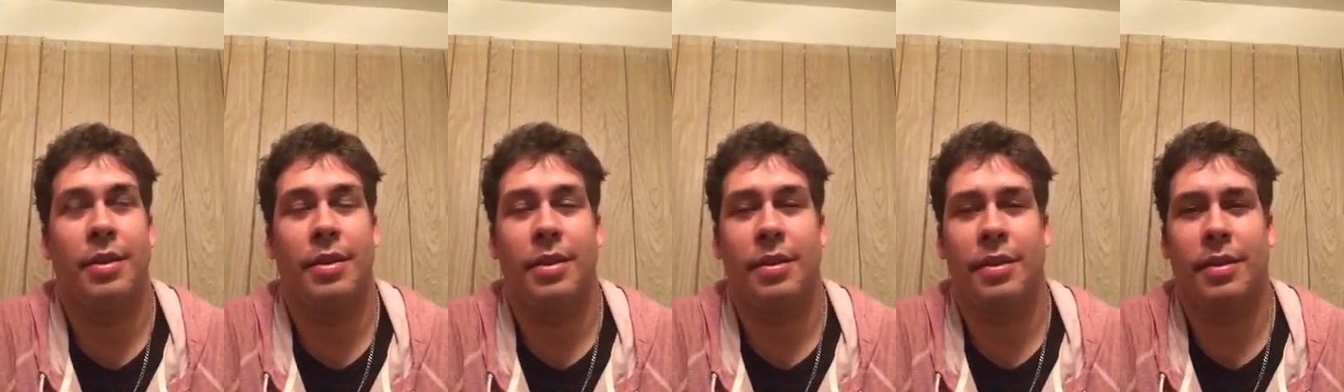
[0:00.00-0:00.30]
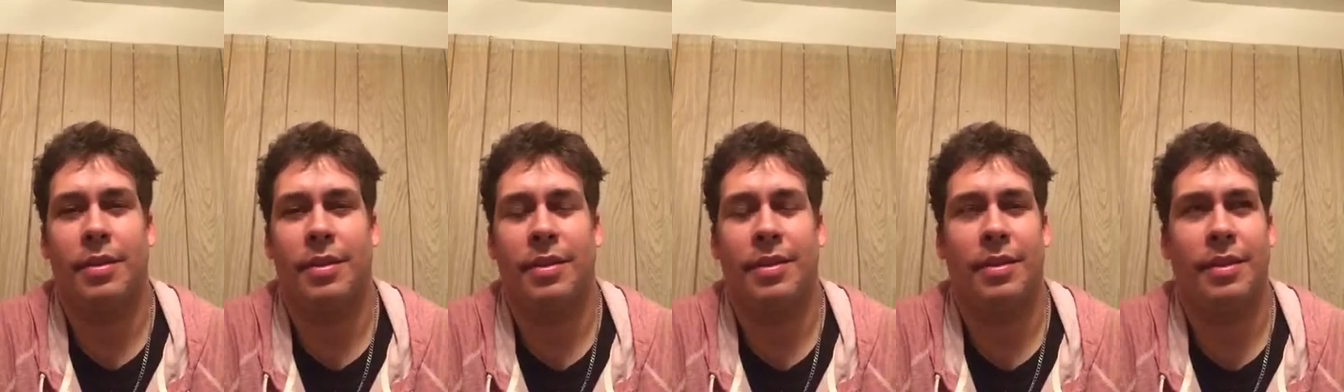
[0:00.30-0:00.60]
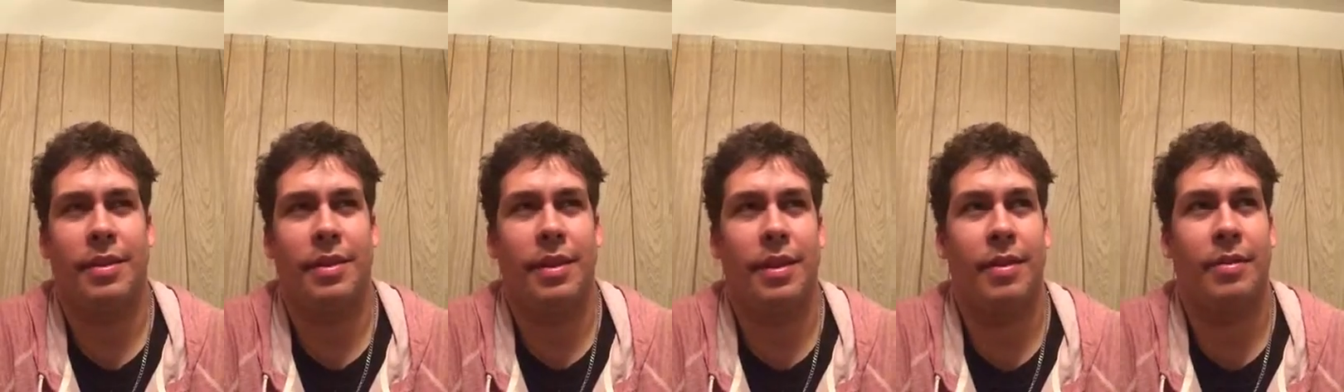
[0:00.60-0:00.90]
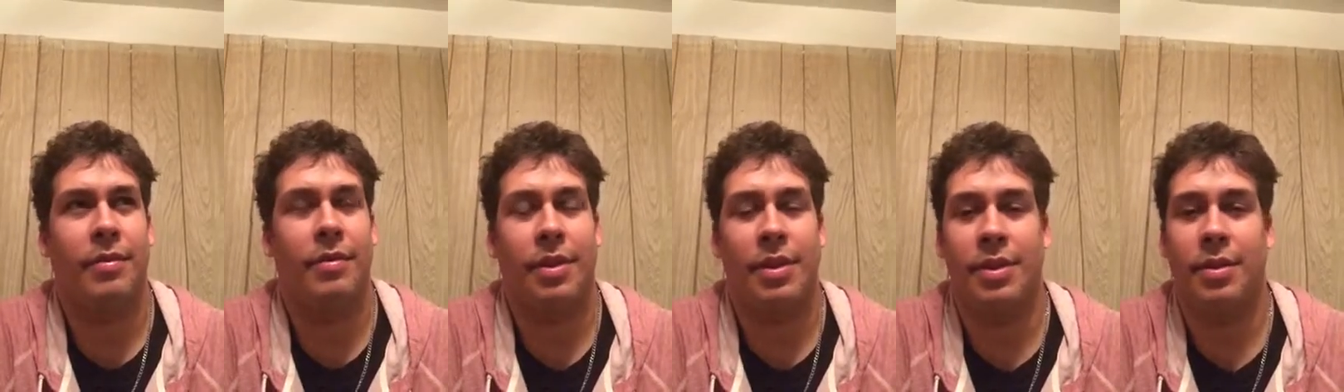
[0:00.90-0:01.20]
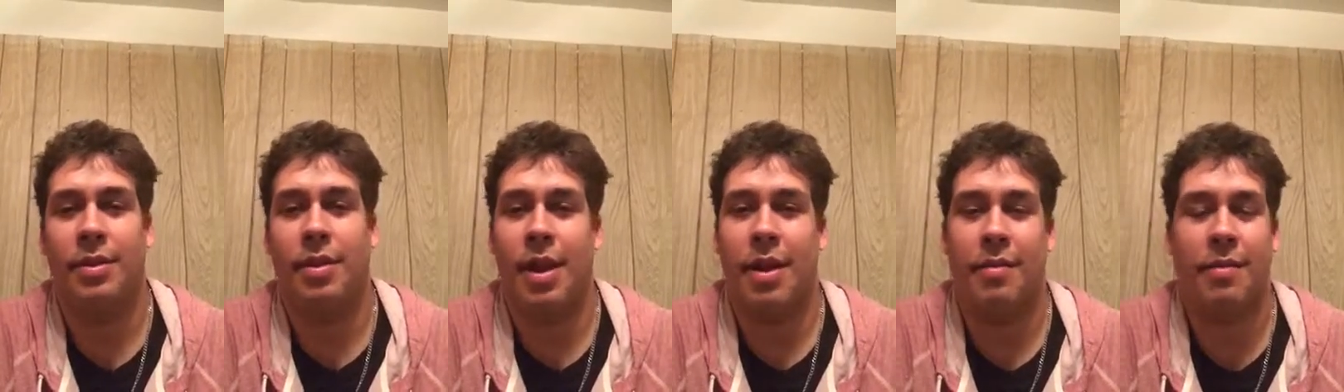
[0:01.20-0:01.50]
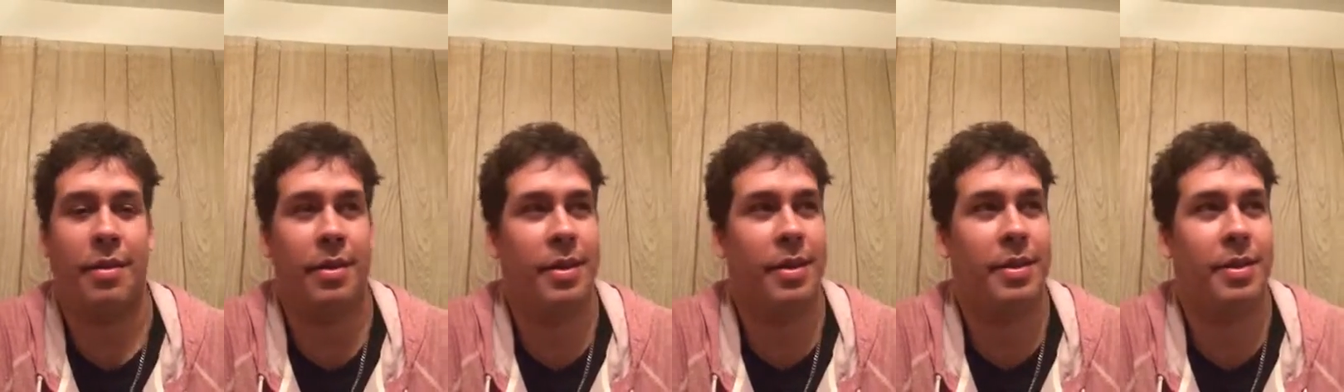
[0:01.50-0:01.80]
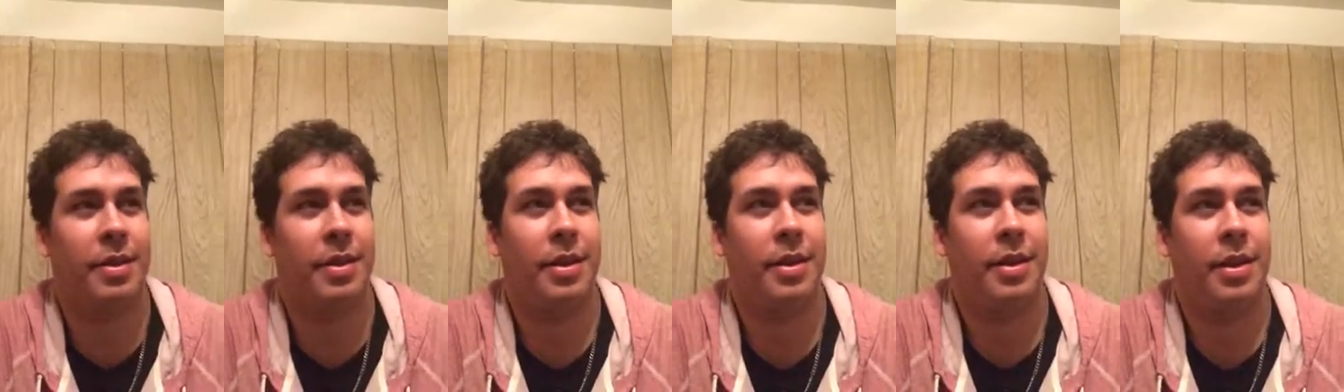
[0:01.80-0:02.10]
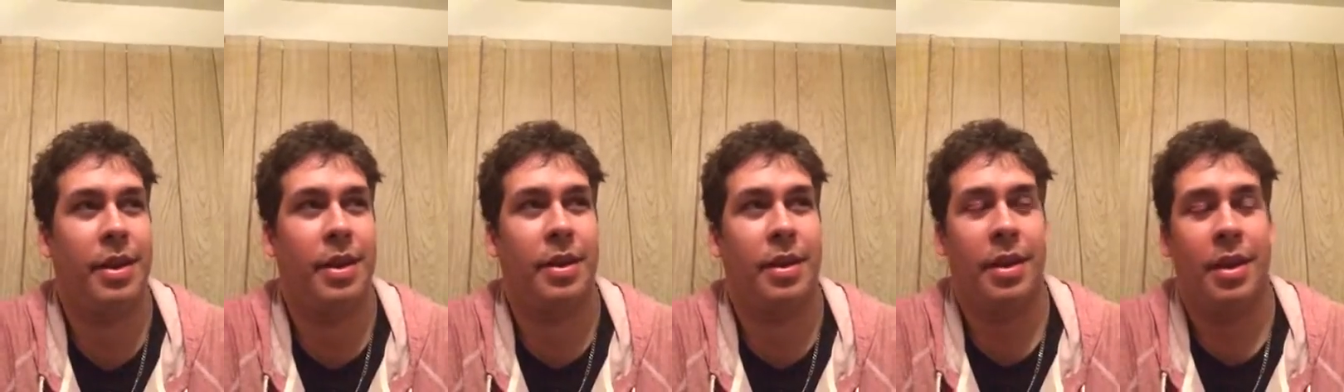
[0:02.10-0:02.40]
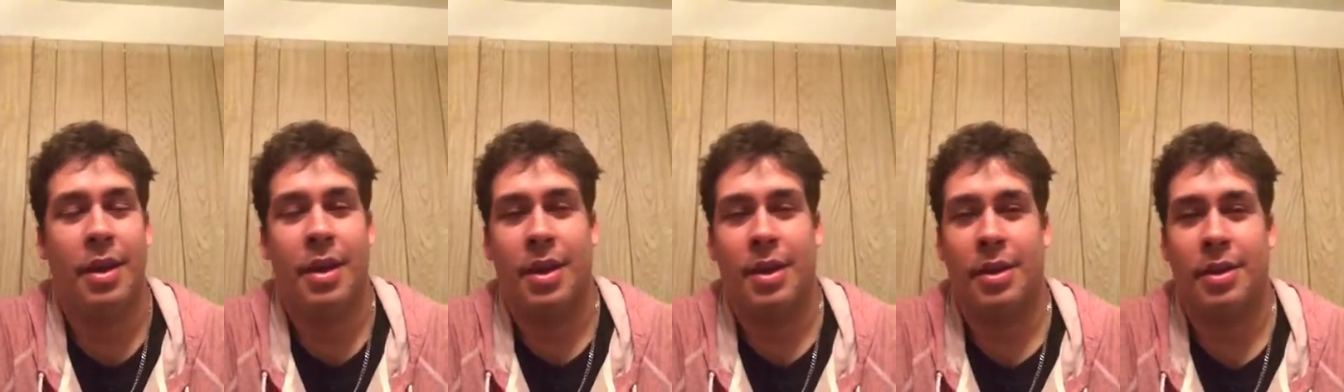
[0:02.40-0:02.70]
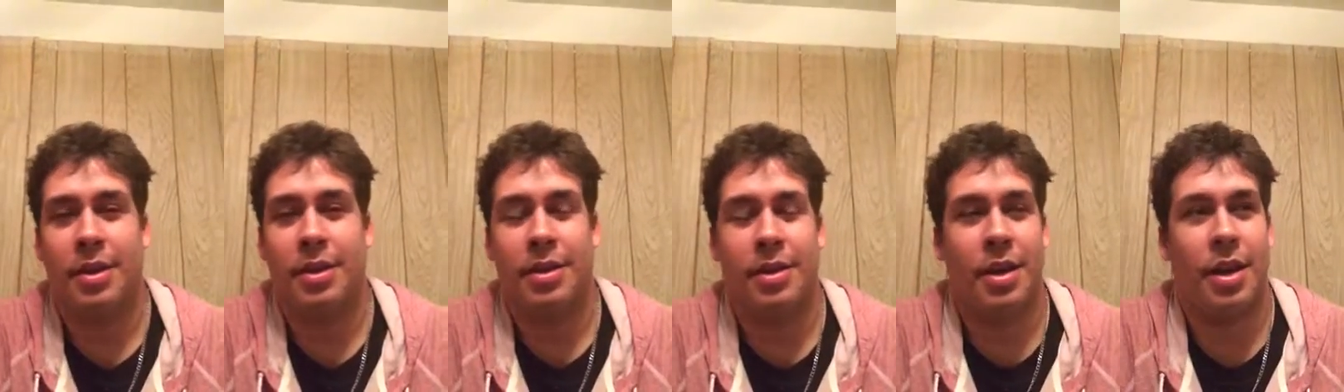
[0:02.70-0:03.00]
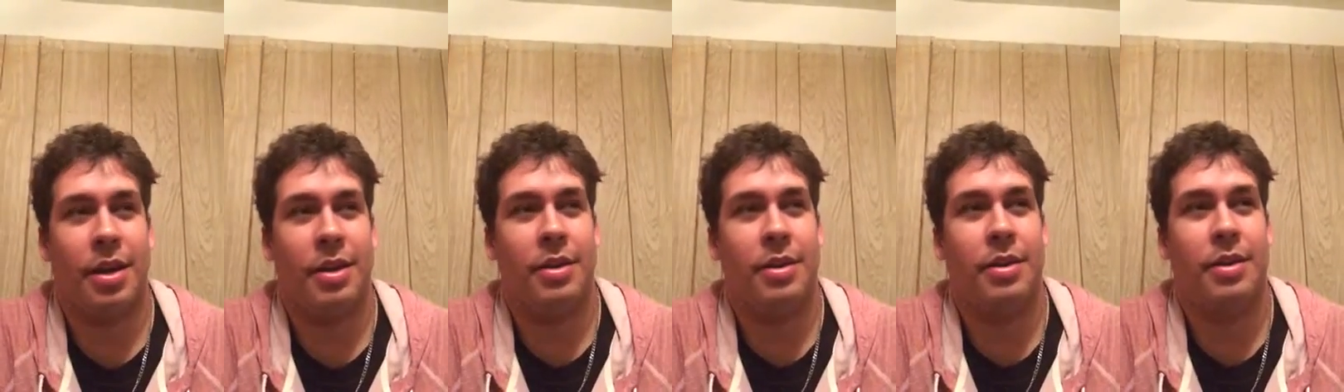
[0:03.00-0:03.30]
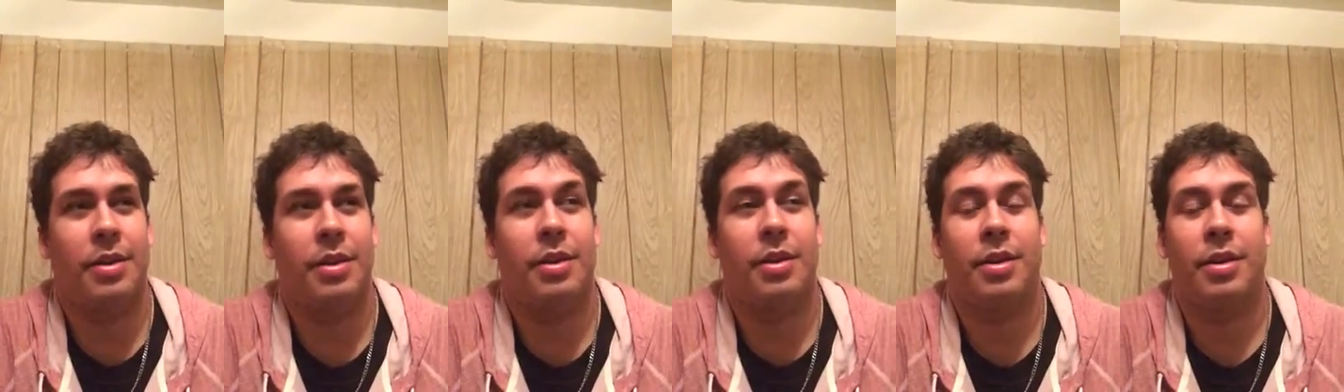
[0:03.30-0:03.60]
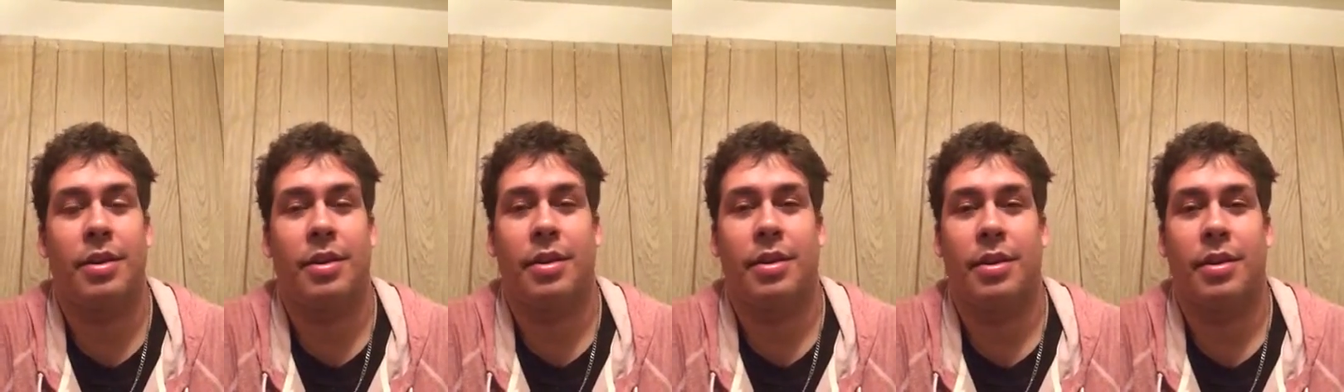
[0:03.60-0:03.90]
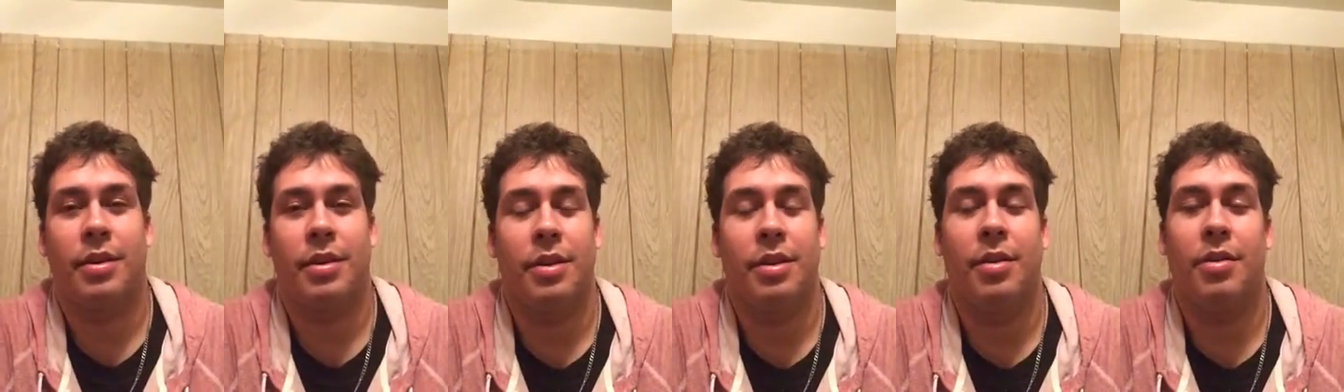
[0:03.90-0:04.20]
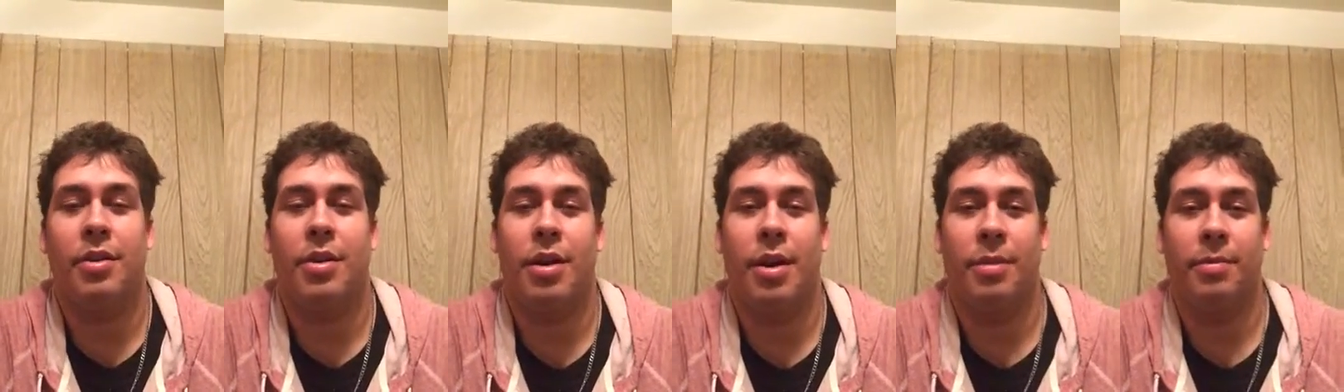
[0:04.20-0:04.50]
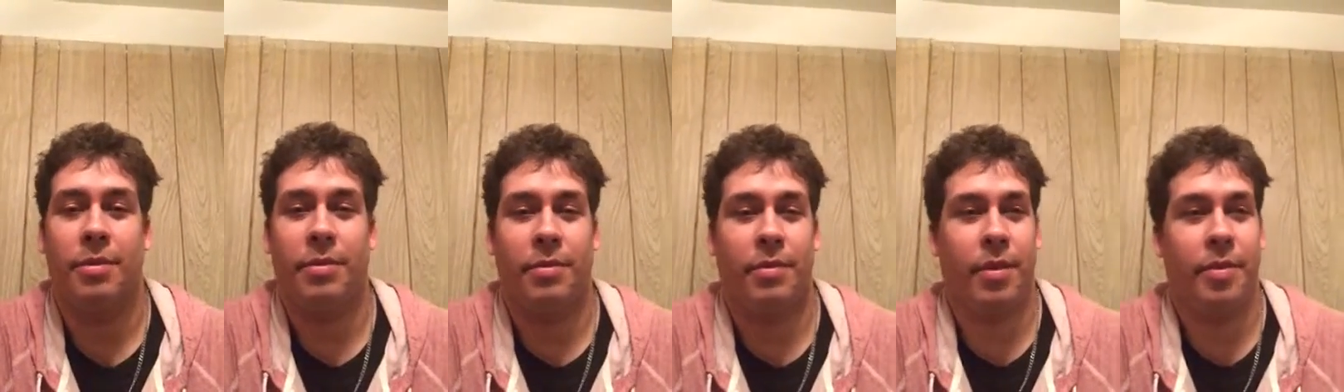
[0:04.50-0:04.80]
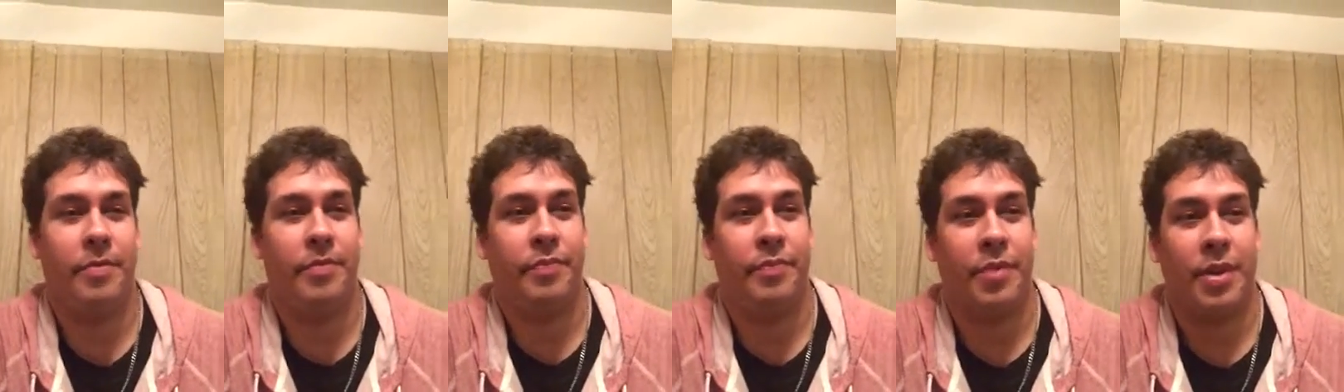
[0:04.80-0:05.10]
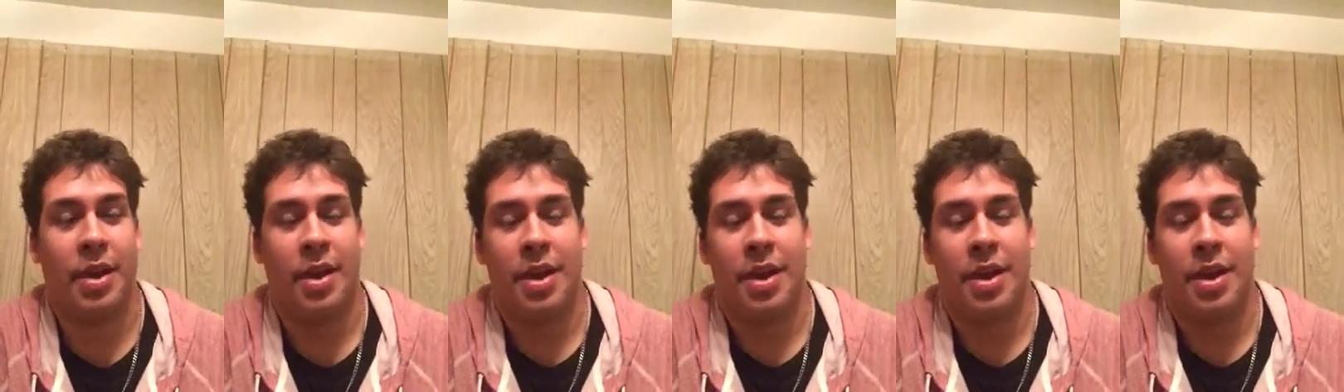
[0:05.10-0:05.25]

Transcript: the fictional African city that T'Challa, you know, comes from.